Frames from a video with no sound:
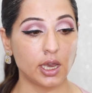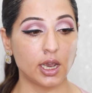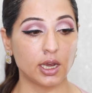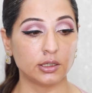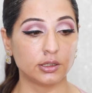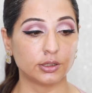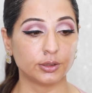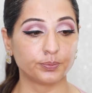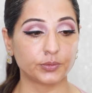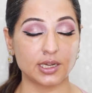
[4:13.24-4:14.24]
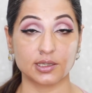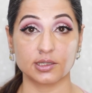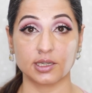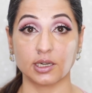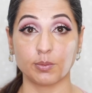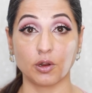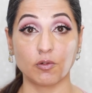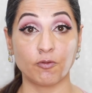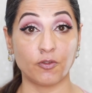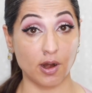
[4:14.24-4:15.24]
And as I said, I'm
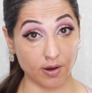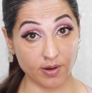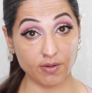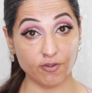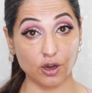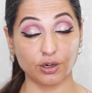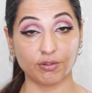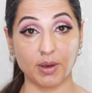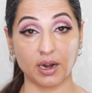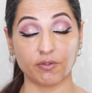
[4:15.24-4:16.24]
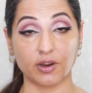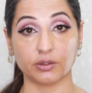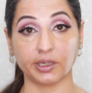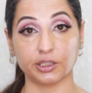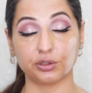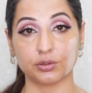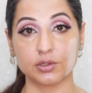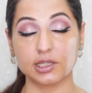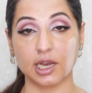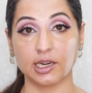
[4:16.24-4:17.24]
not very fond of matte
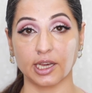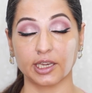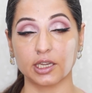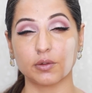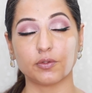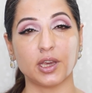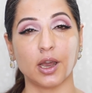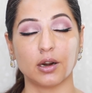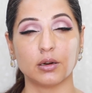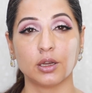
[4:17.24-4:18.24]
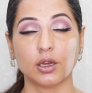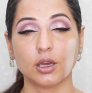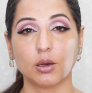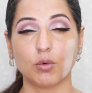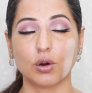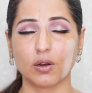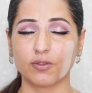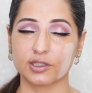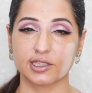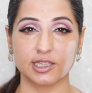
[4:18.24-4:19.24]
foundations. I like it if they are more
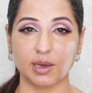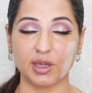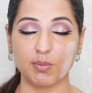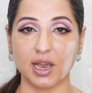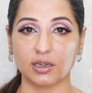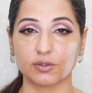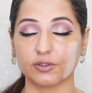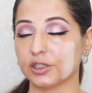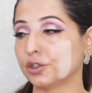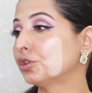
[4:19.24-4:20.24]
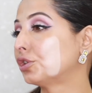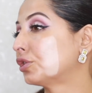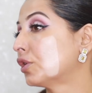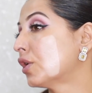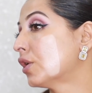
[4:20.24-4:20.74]
of a semi-matte finish.